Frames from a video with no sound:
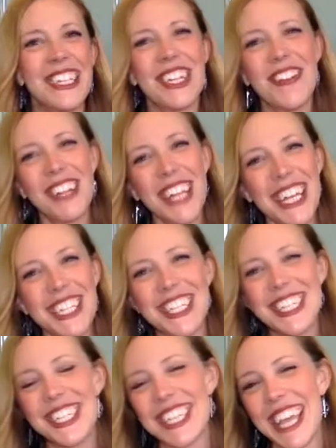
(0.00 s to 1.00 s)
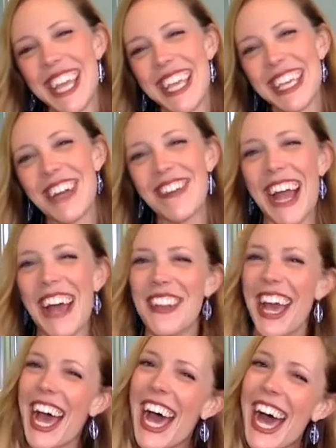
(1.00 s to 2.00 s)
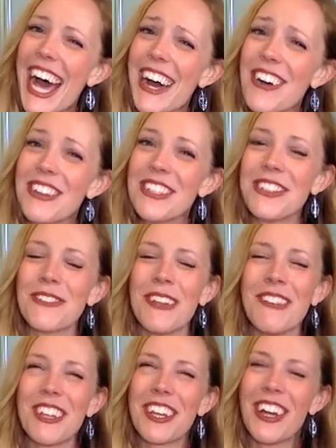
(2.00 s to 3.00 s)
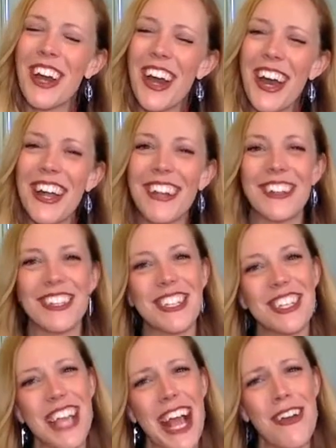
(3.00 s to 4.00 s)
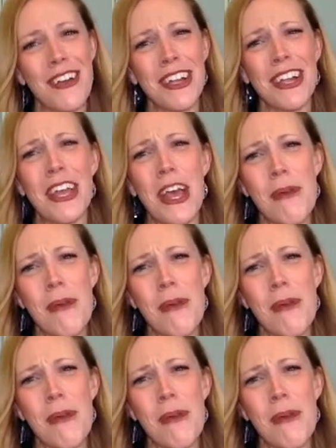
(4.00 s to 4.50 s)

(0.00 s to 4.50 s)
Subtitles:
Do you ever like to sing around the house or maybe the car or the shower,